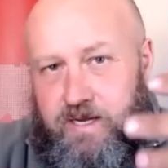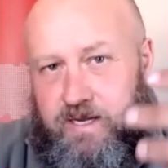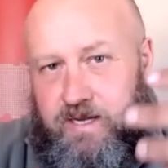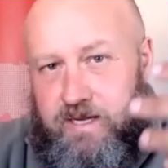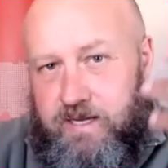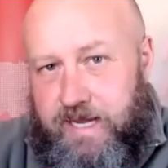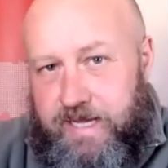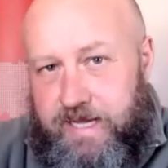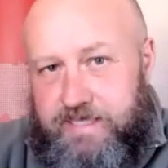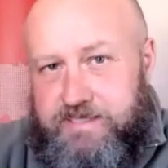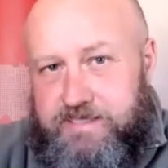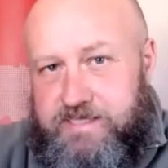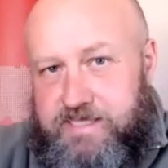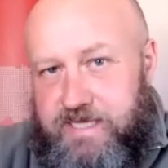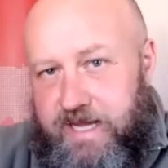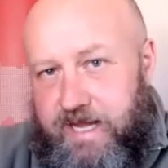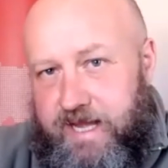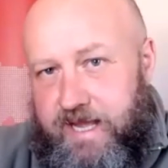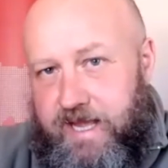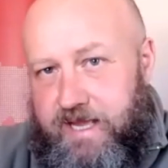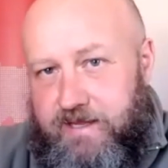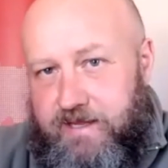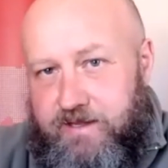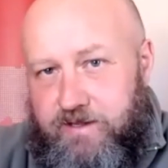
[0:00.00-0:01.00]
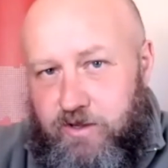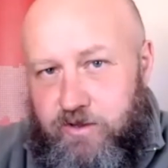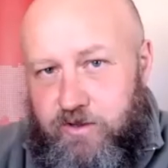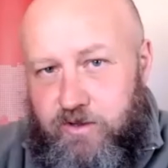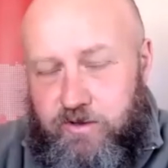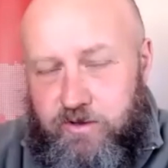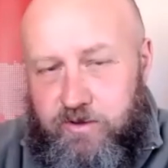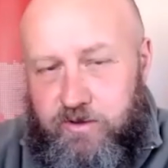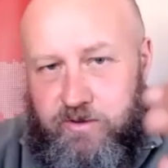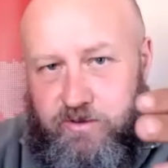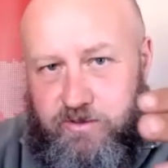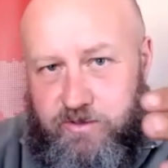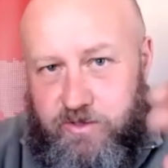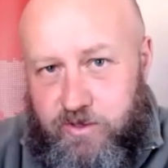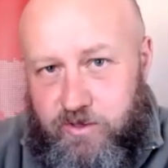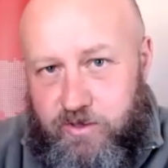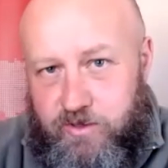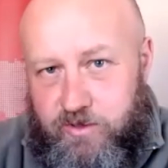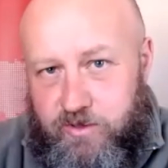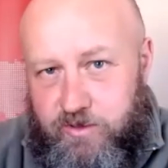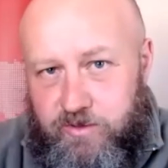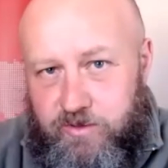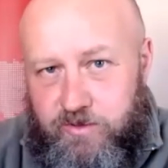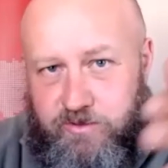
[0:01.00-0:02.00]
let's say
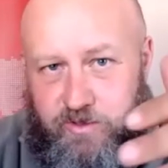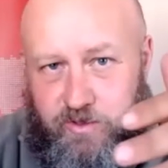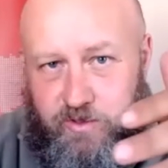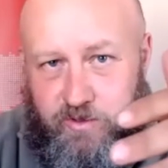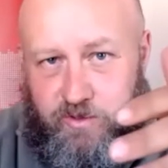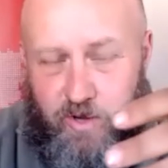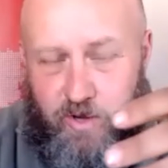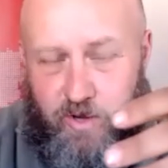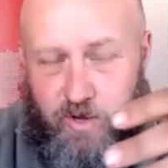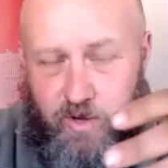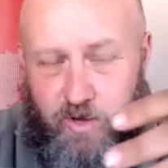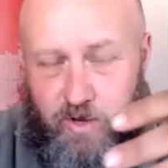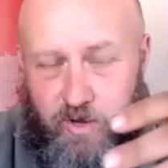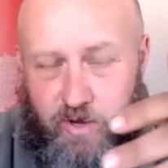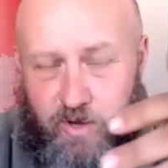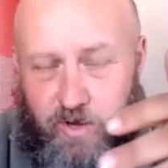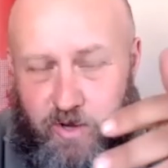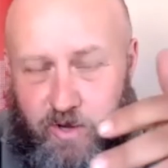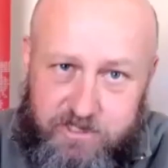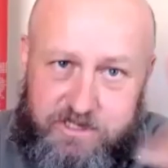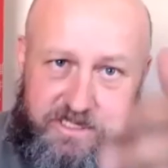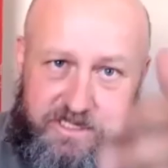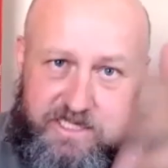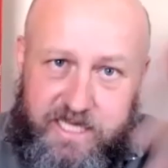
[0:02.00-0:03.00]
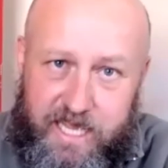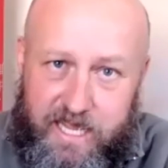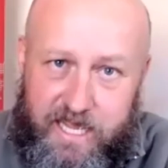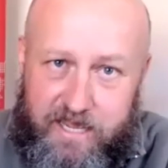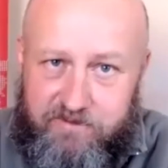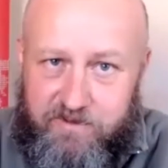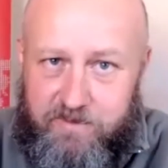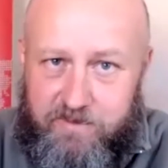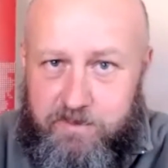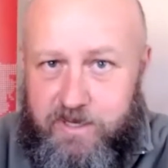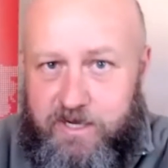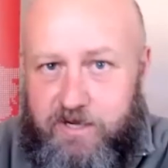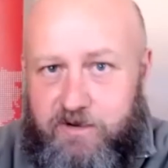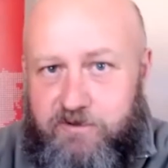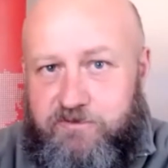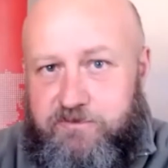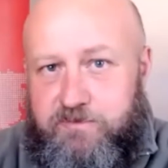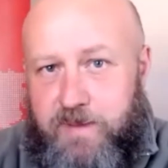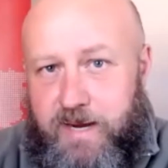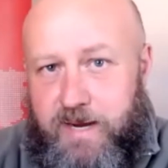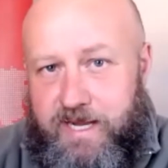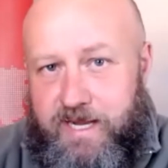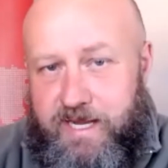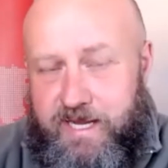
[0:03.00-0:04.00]
you are able to save a bit of
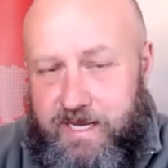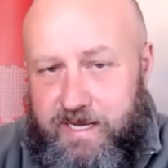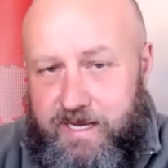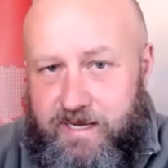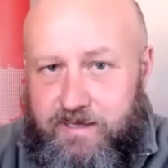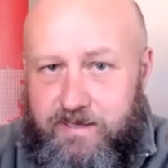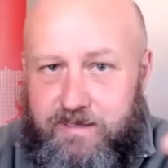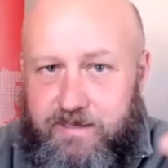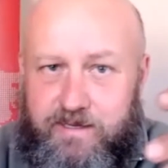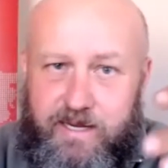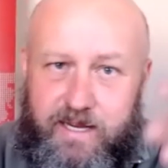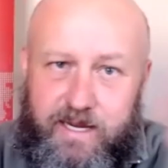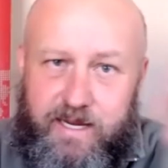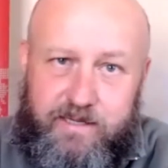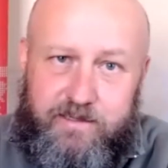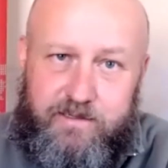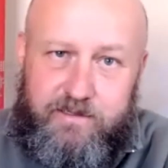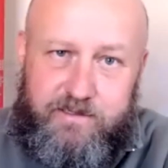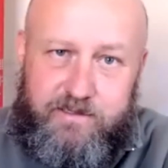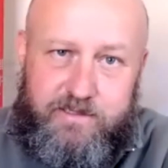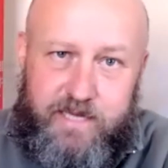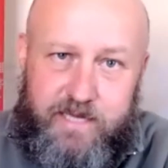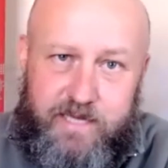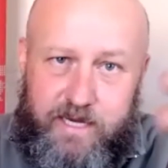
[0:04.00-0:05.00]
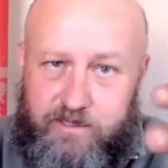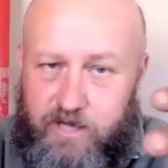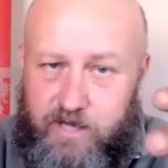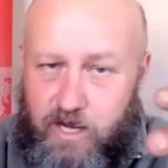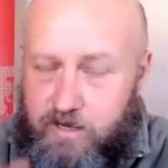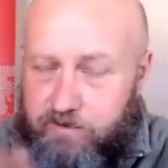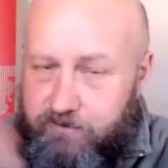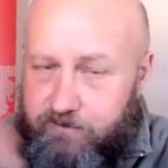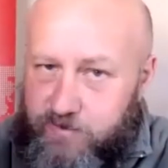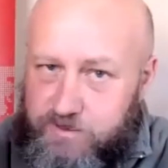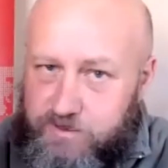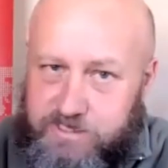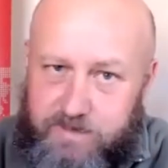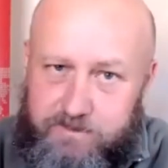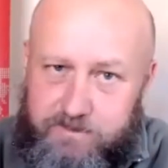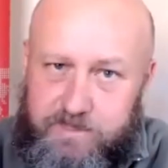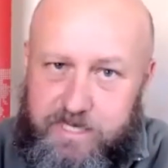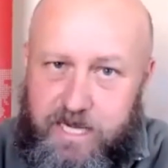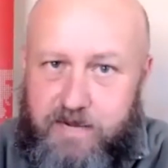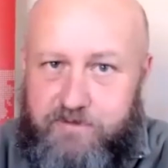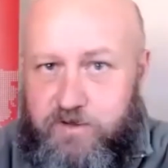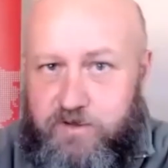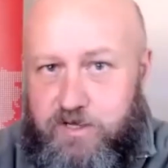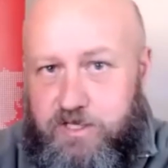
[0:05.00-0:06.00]
money and go for some
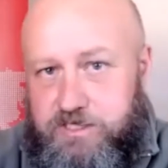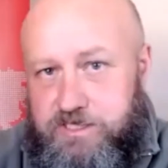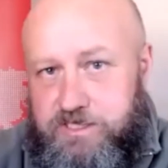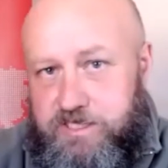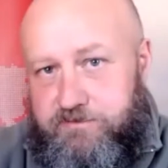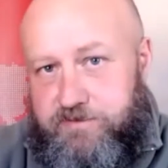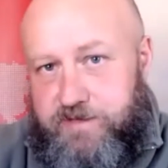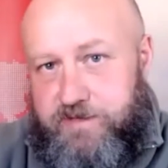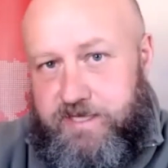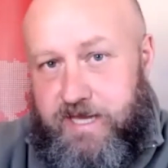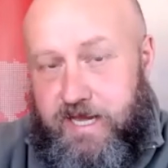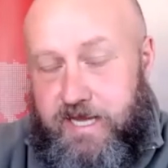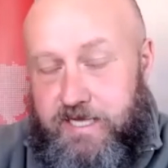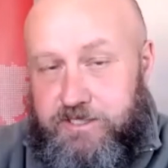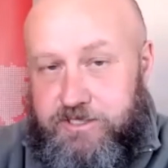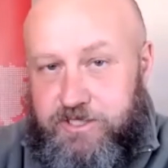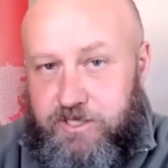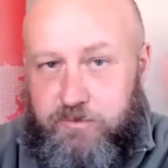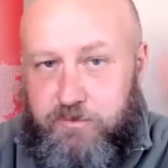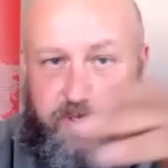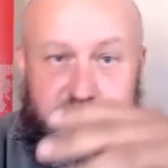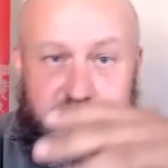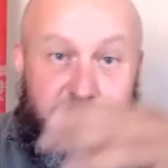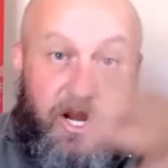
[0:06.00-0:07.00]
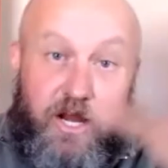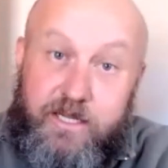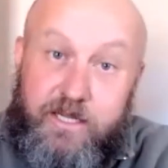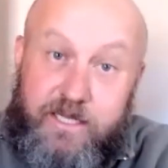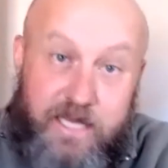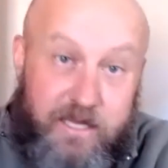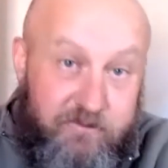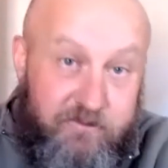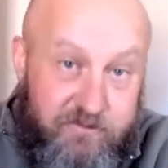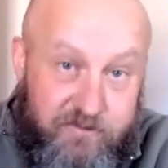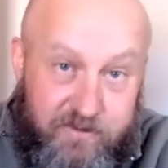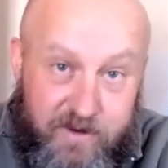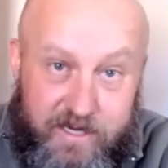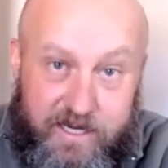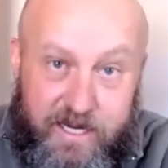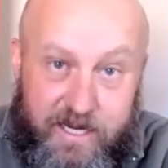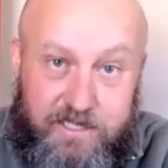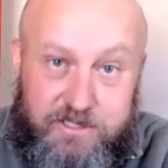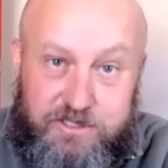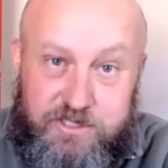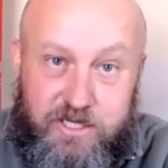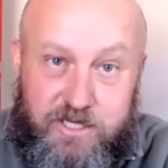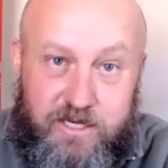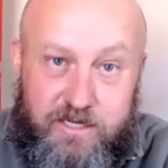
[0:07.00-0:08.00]
diversification. We don't give
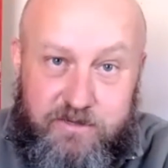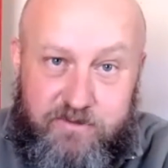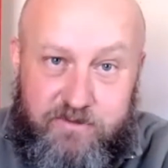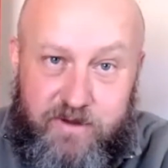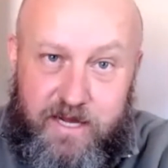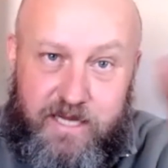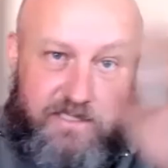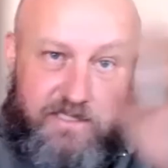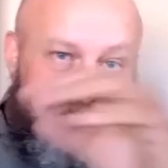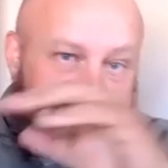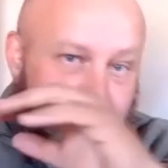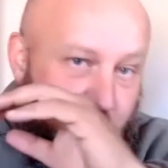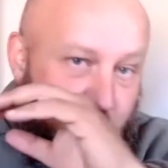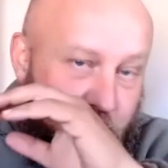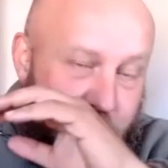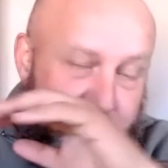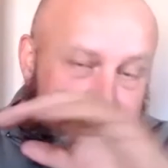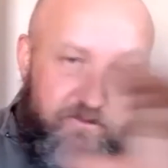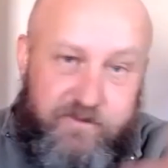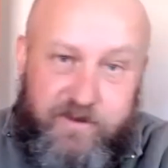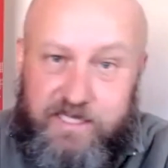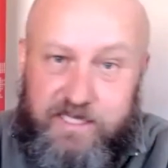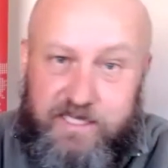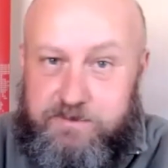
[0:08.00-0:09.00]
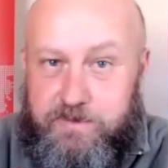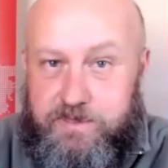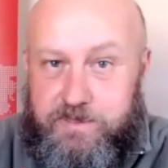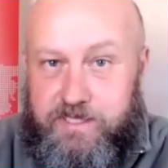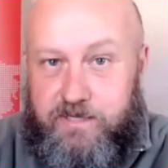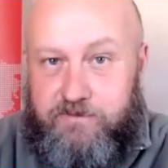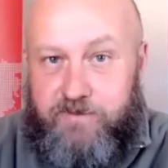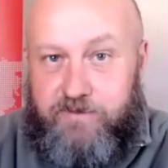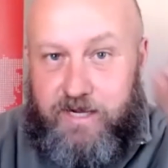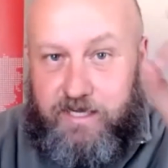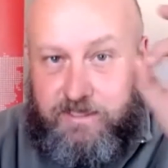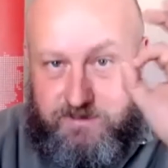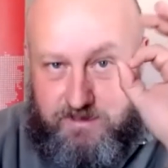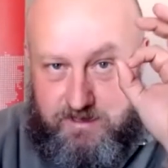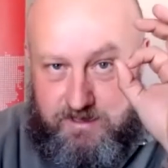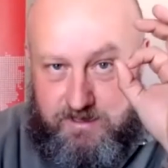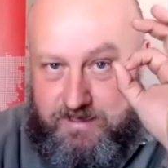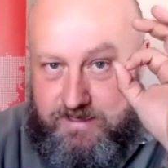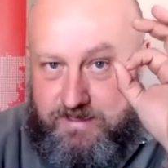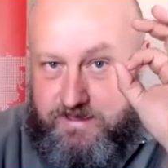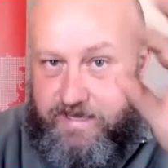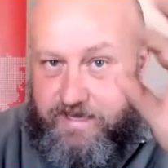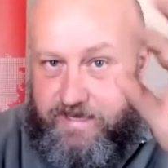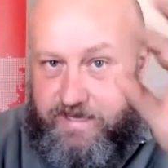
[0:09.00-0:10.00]
financial advice or investment advice,
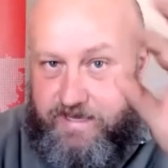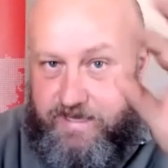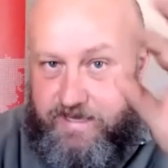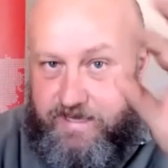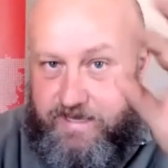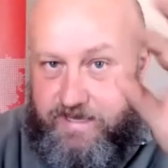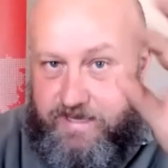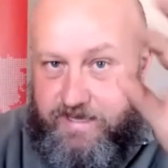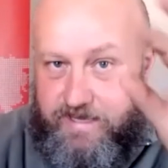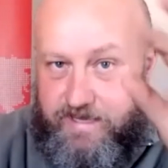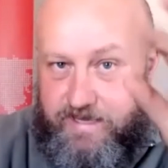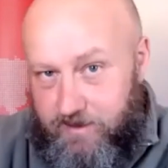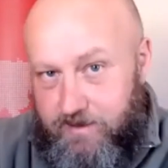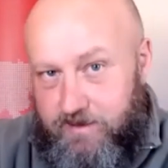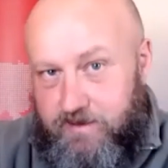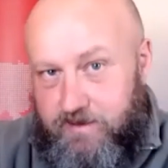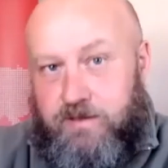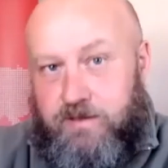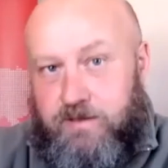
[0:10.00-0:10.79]
none, ever.